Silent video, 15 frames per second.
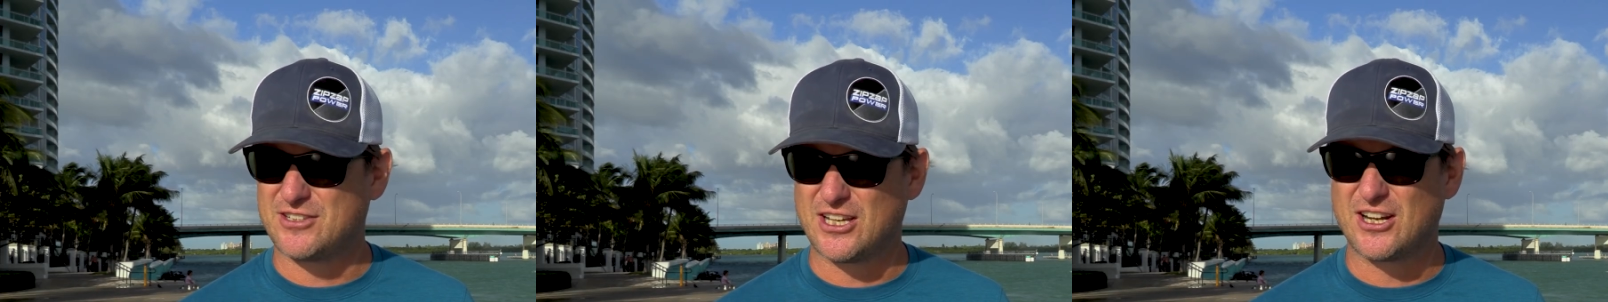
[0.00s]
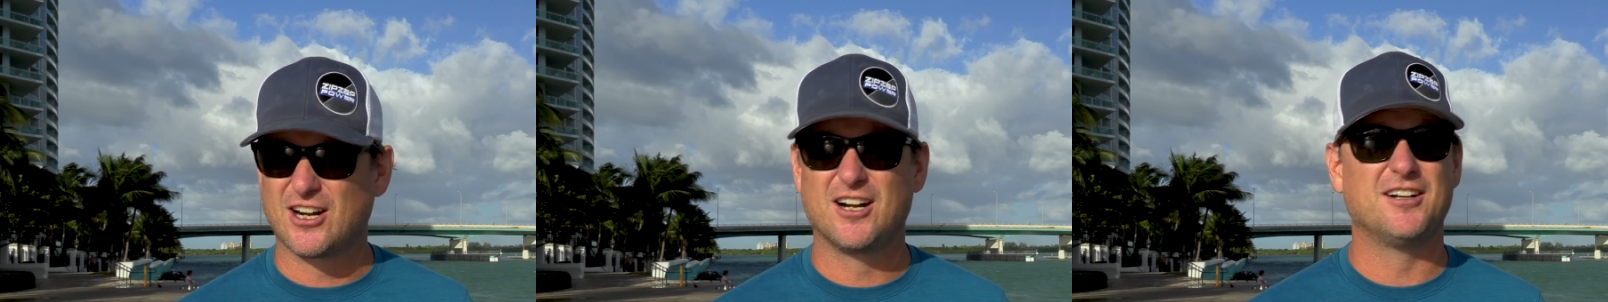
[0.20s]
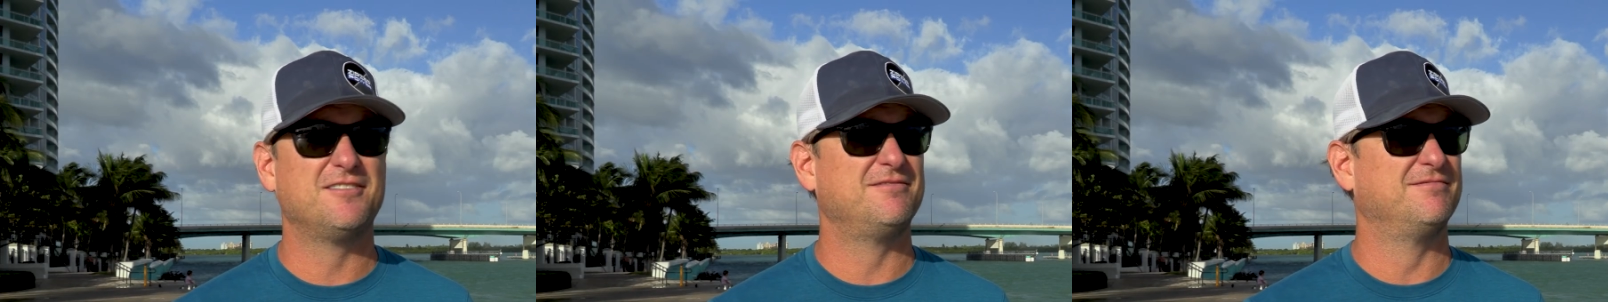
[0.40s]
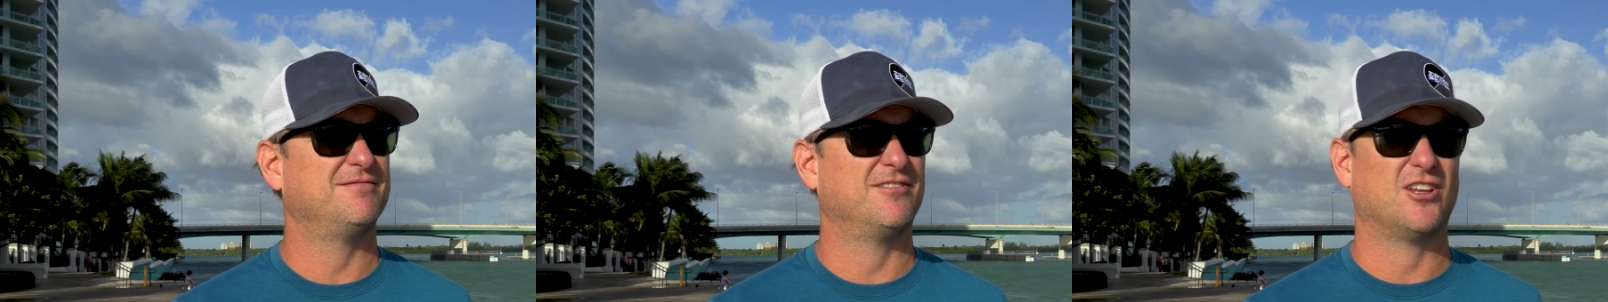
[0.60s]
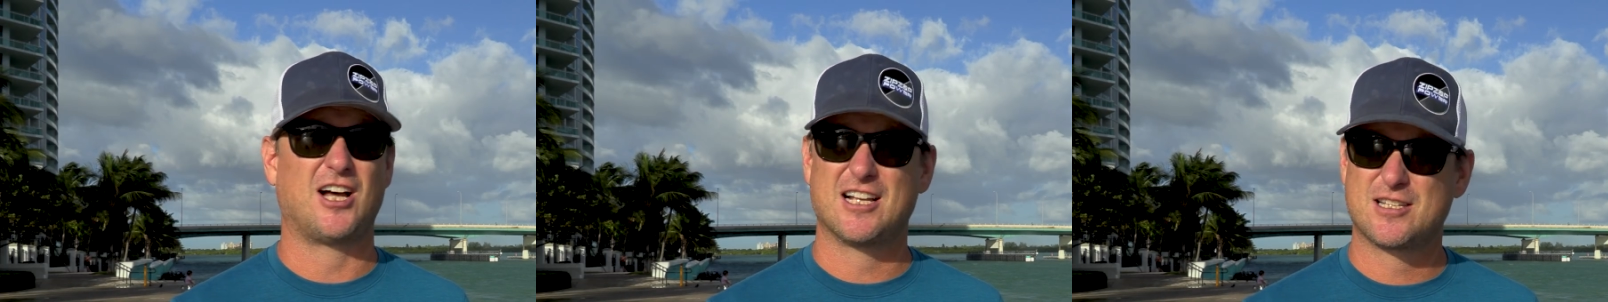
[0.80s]
dinner.
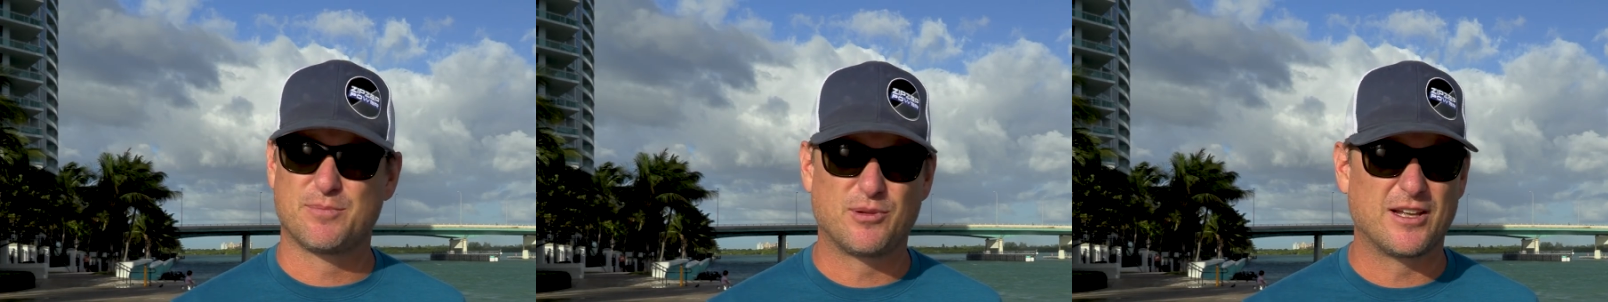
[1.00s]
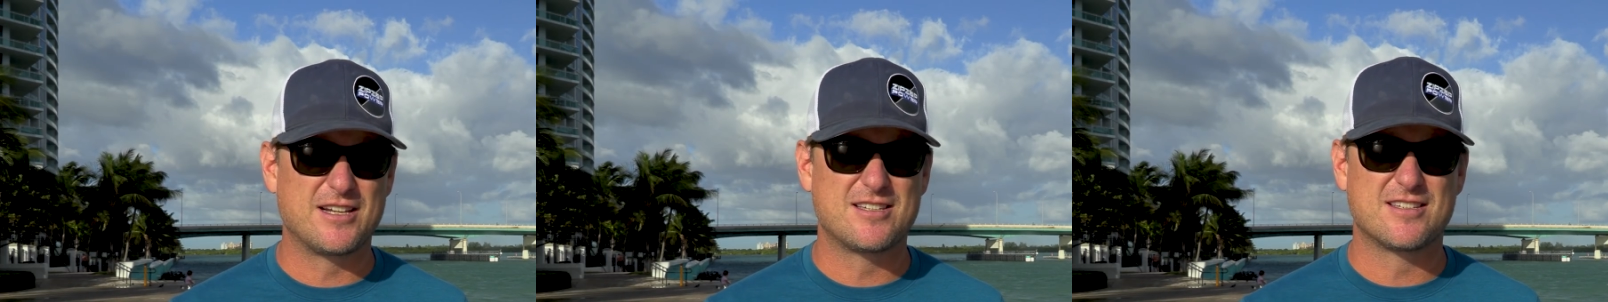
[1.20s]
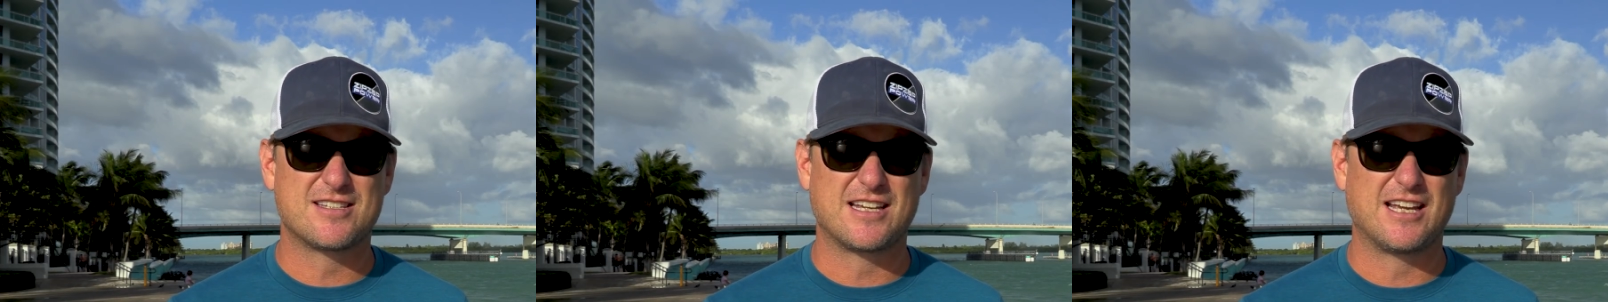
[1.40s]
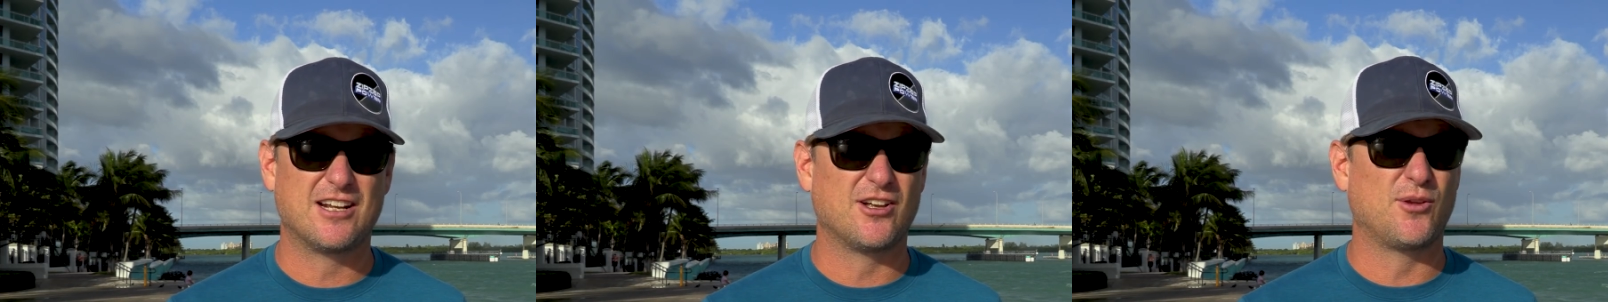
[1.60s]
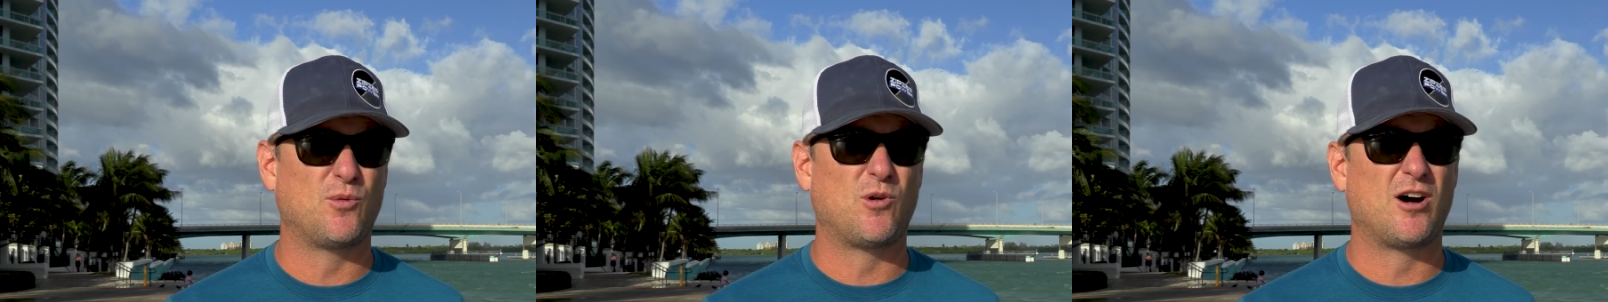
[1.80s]
Lots of places to eat
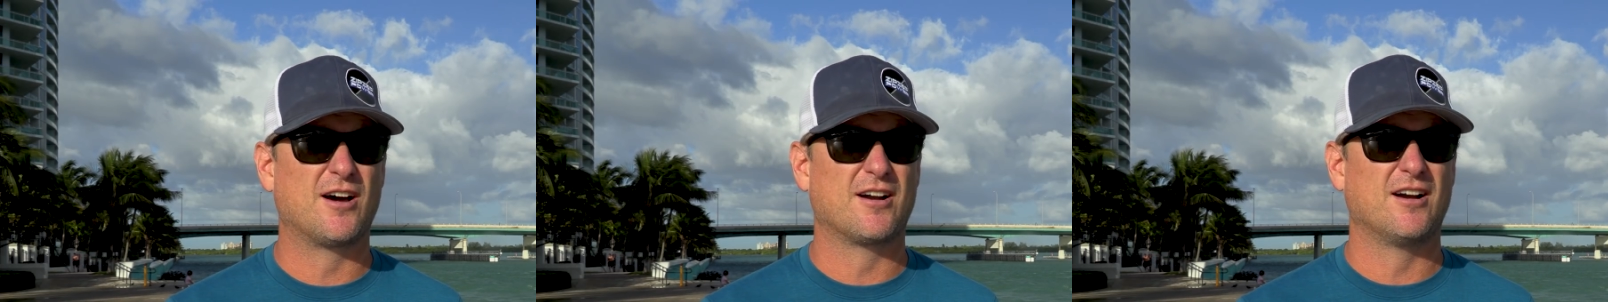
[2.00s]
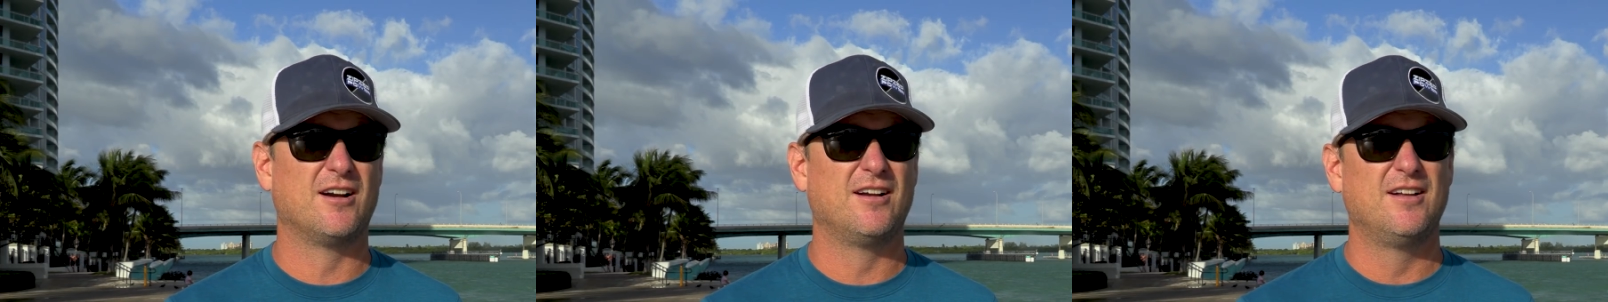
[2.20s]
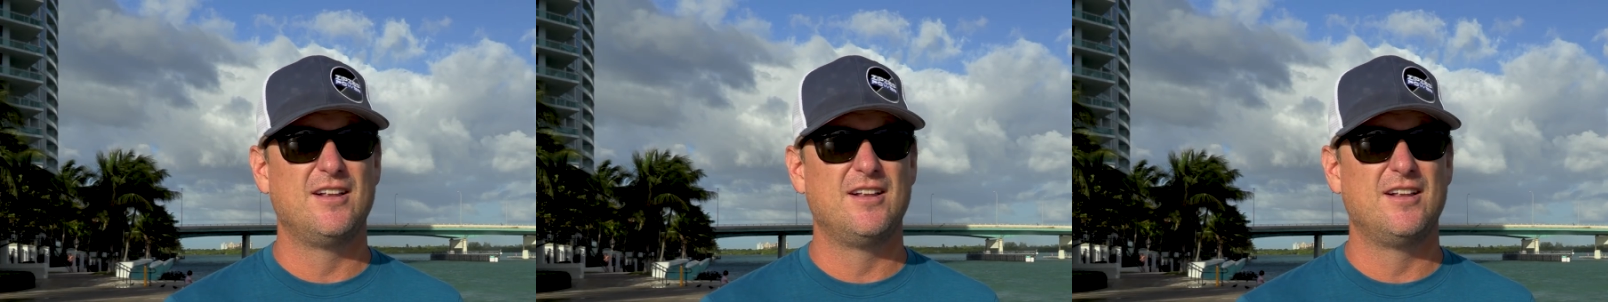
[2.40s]
on the water.